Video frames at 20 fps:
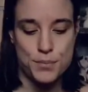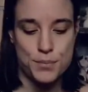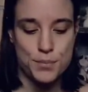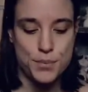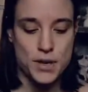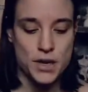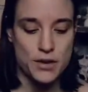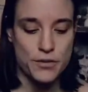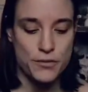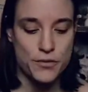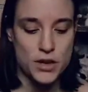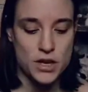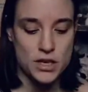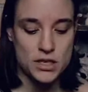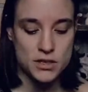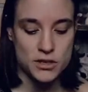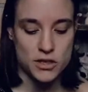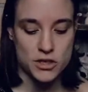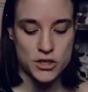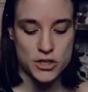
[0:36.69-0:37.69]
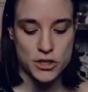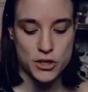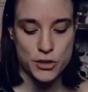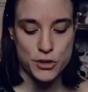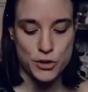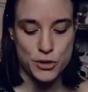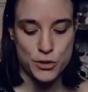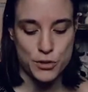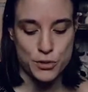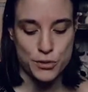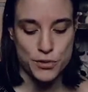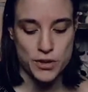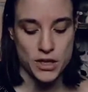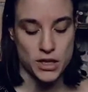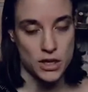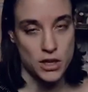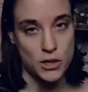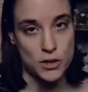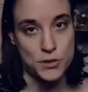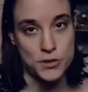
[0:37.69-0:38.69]
But first, I'm going to show you the
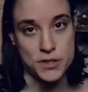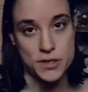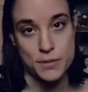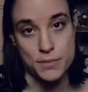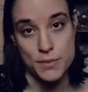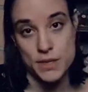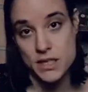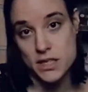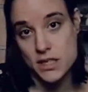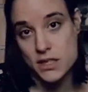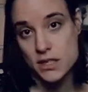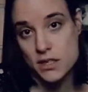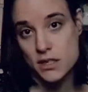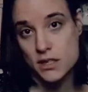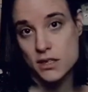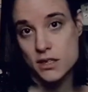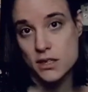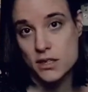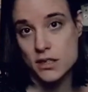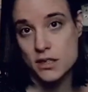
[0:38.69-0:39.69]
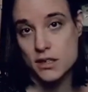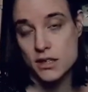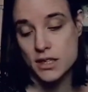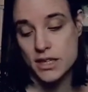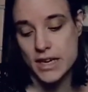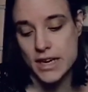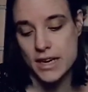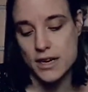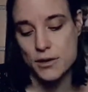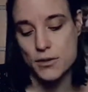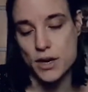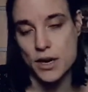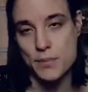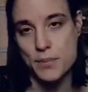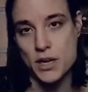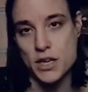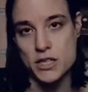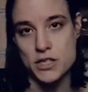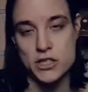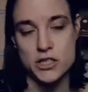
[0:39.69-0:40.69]
clothes and the misc. Now, I
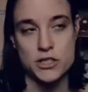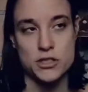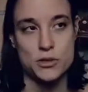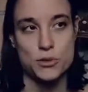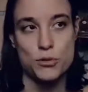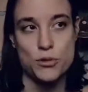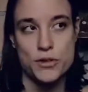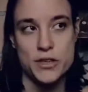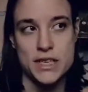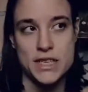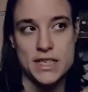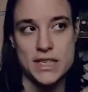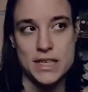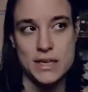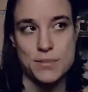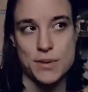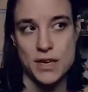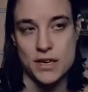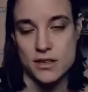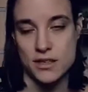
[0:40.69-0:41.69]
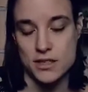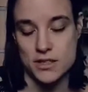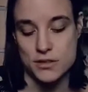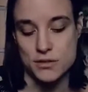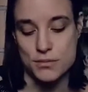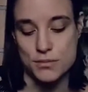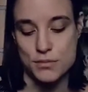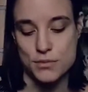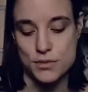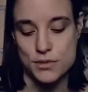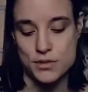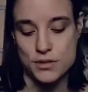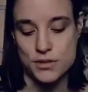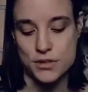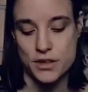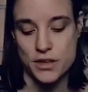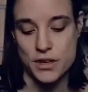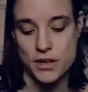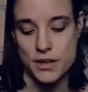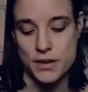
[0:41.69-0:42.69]
purchased all of these eBay
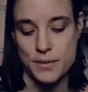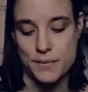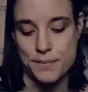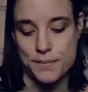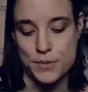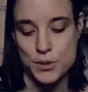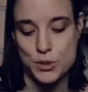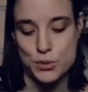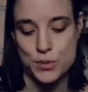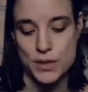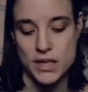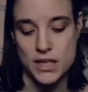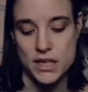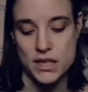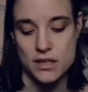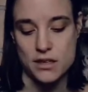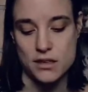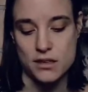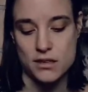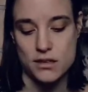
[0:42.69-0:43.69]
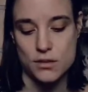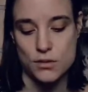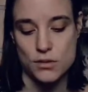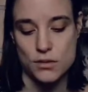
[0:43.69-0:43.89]
items between